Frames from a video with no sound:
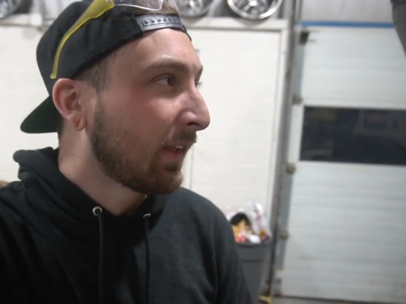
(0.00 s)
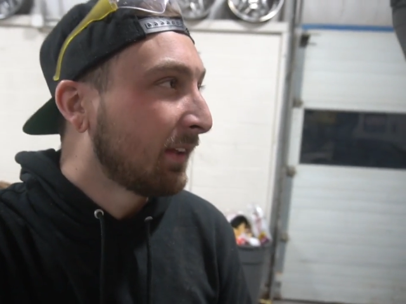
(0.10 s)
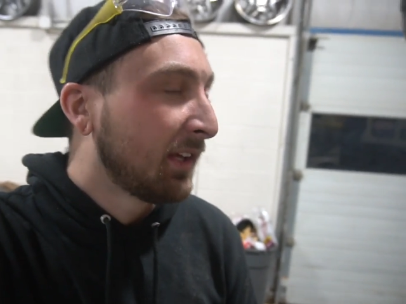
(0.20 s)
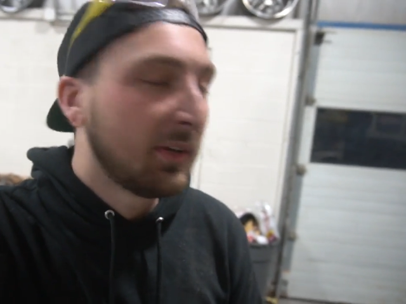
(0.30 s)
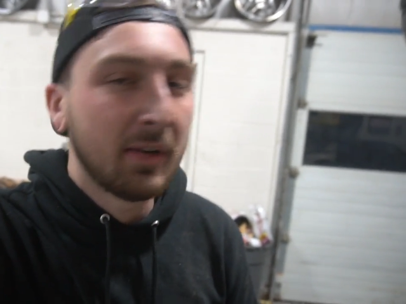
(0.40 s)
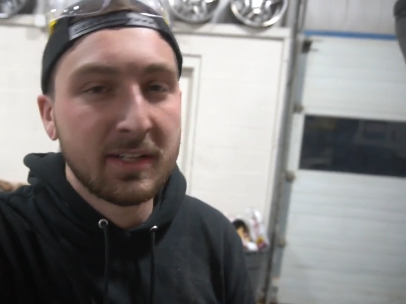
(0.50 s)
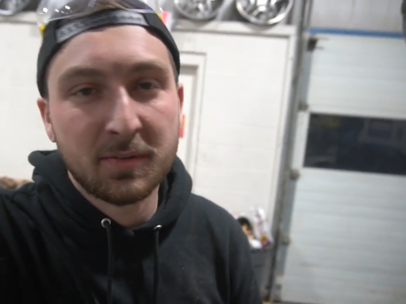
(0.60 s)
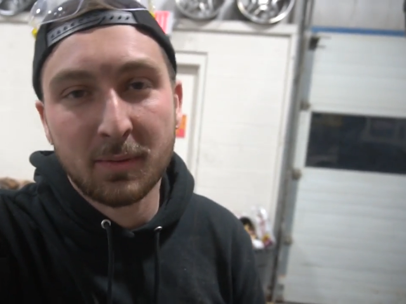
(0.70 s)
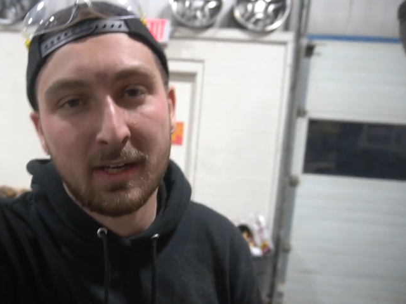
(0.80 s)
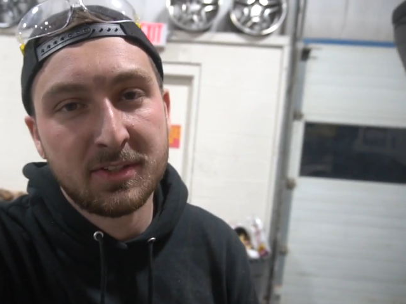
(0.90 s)
Thank you guys
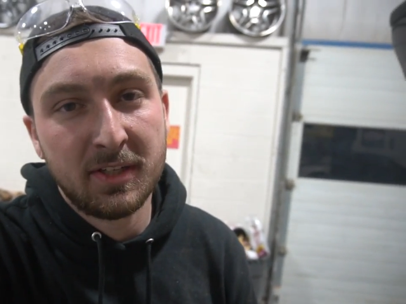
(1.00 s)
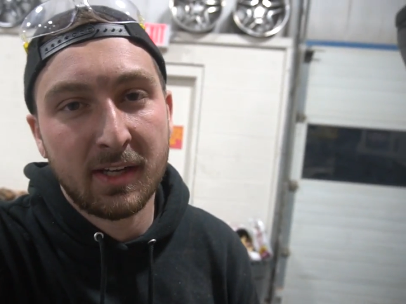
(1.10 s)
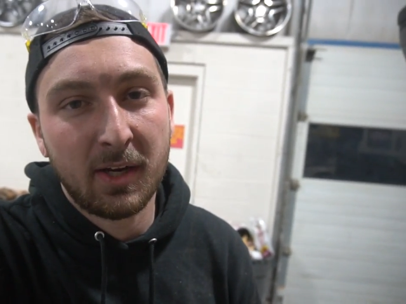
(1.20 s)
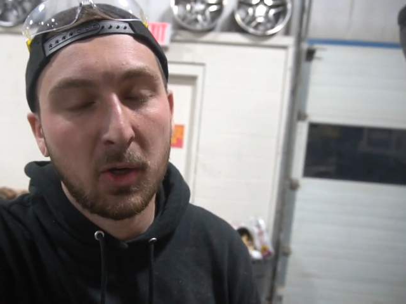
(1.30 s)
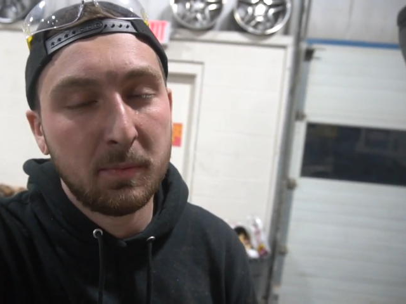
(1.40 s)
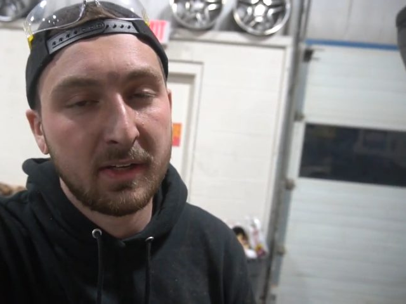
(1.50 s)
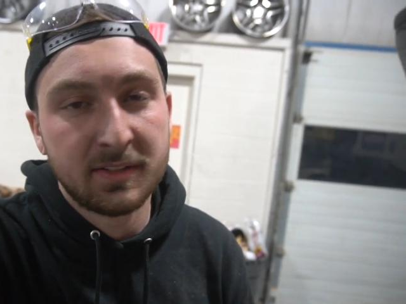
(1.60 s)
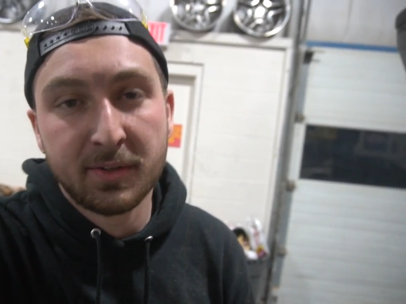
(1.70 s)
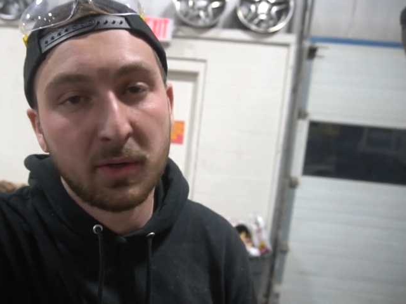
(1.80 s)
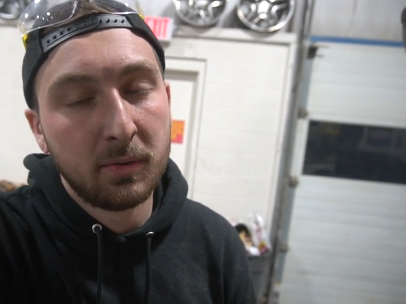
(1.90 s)
for watching, and I hope you
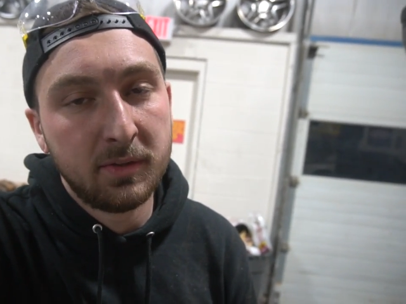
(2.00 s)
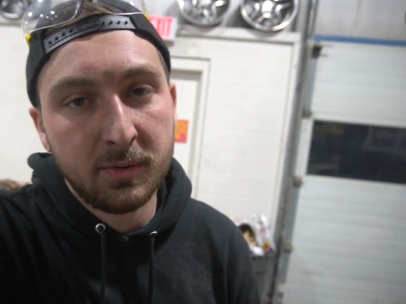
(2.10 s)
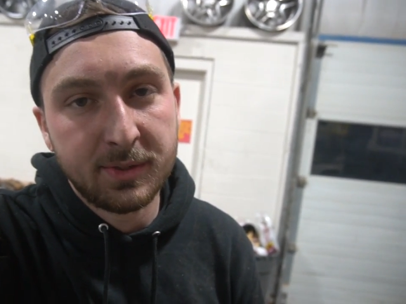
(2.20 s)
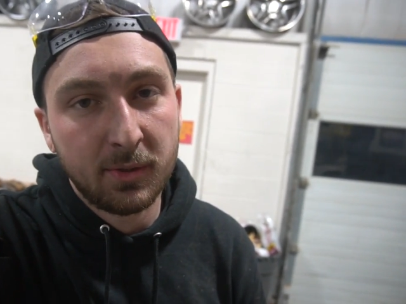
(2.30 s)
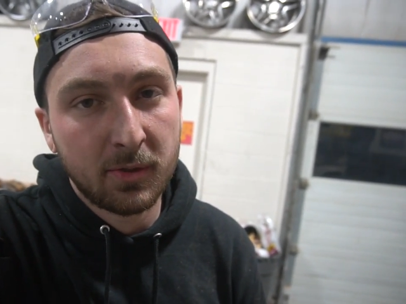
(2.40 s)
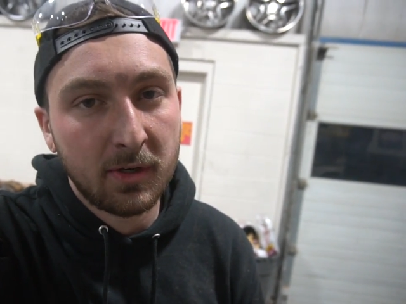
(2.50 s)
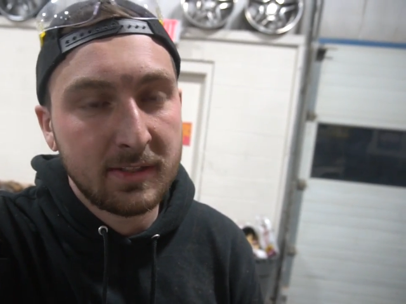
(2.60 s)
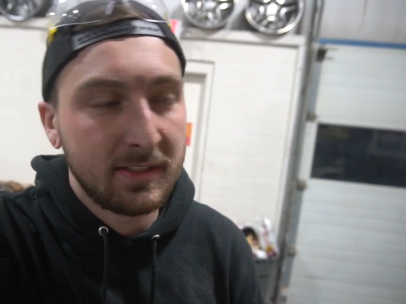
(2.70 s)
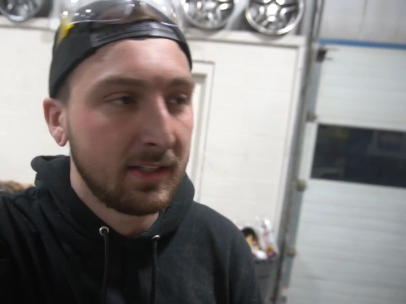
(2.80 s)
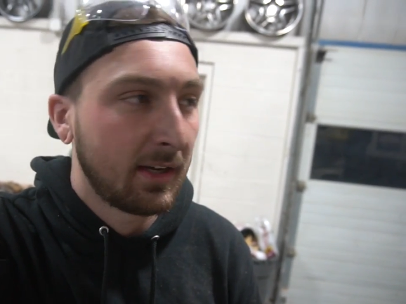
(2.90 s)
guys aren't going too stir crazy,